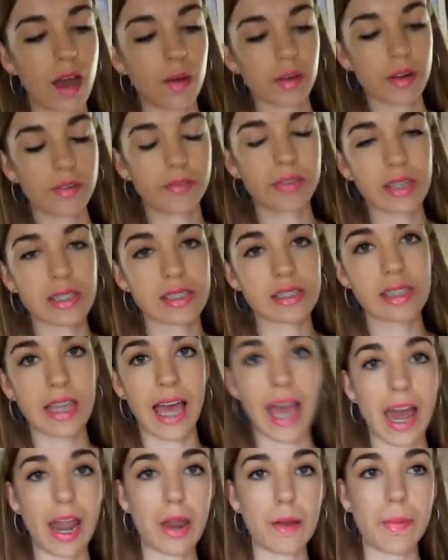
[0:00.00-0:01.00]
Now we're fixing
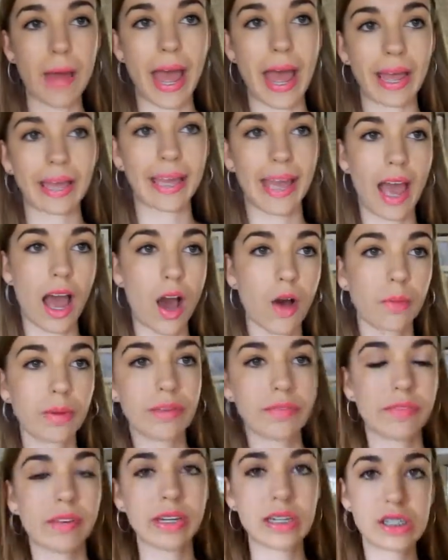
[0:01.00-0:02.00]
to head back out.
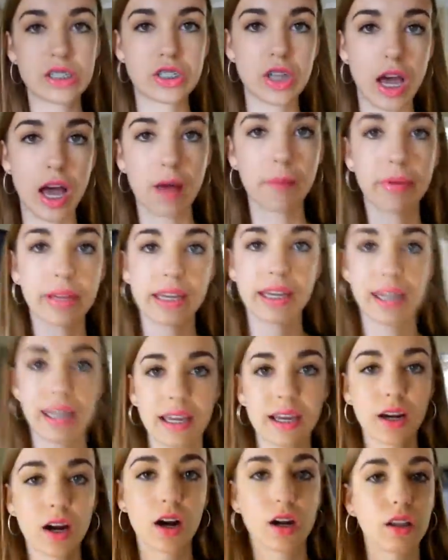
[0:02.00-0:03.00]
We finished up
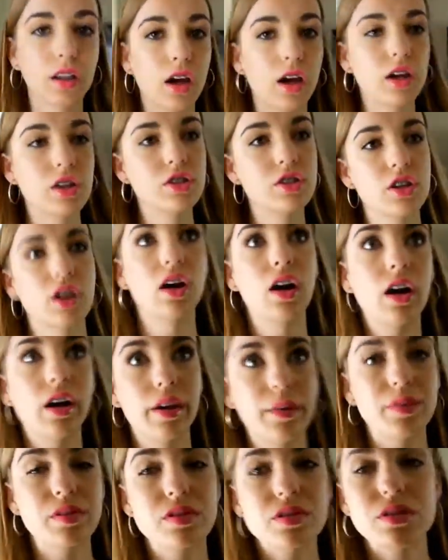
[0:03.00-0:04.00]
eating our lunch. Oh,
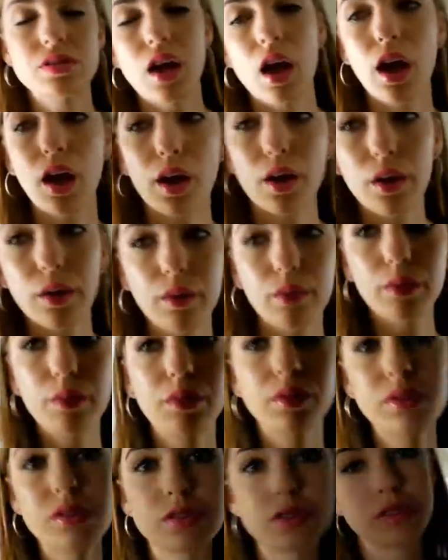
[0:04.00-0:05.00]
it was
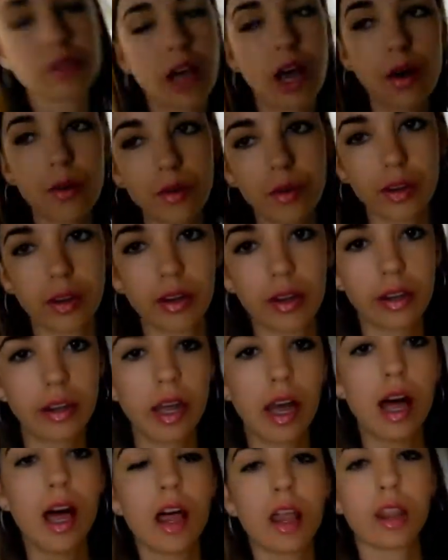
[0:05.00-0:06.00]
so, so
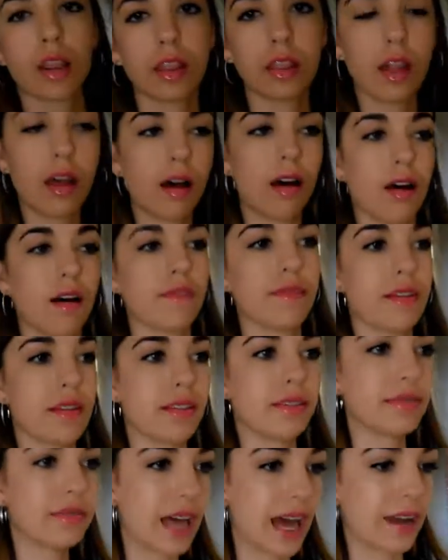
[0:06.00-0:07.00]
good. Love
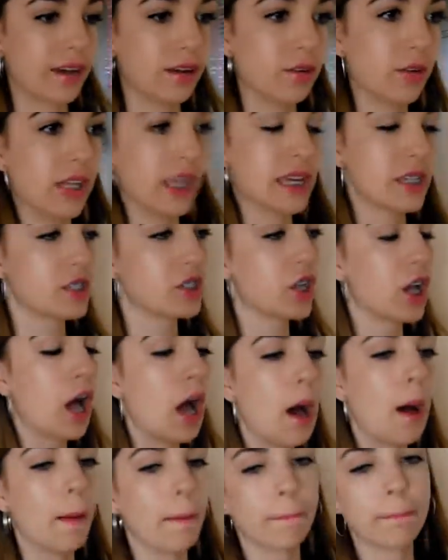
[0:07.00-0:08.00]
that new dish.
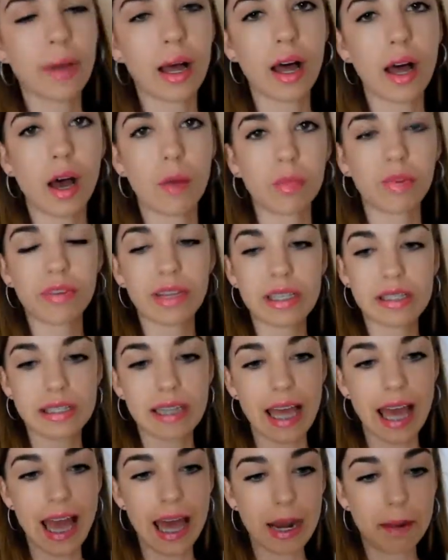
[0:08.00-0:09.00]
But we're
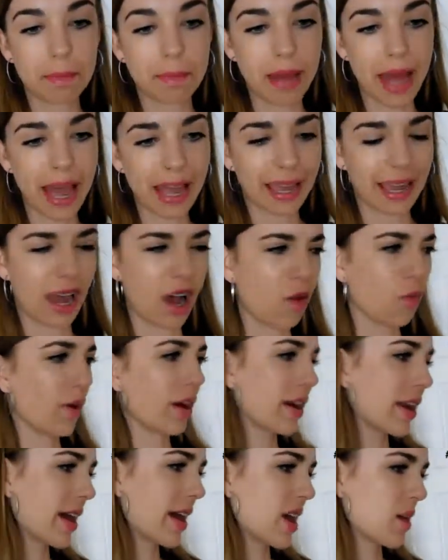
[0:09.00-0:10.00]
fixing to head back out.
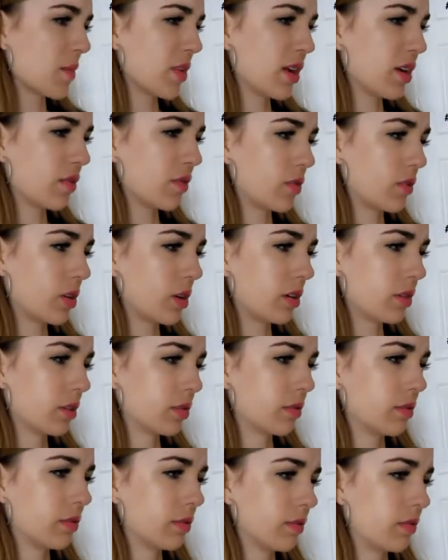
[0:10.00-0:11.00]
What did I come in here for?
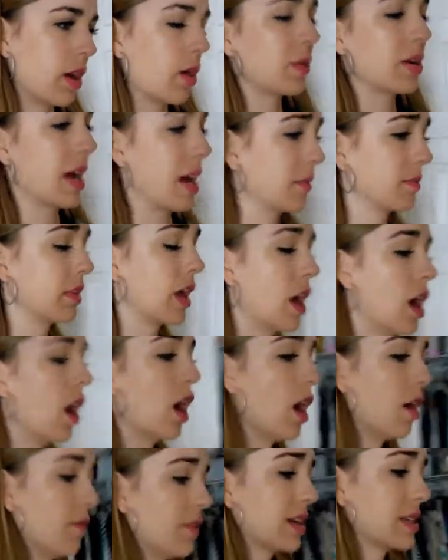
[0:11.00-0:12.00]
Oh yeah.
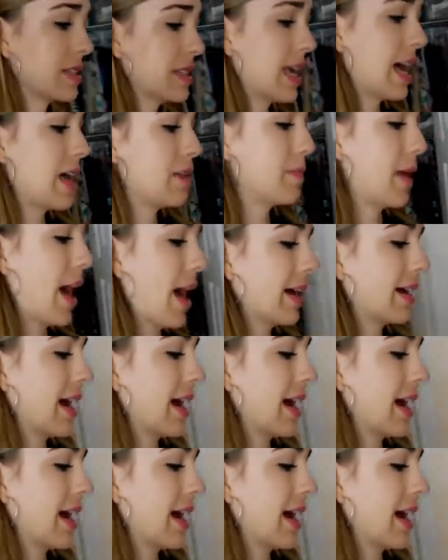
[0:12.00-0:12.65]
Fixing to head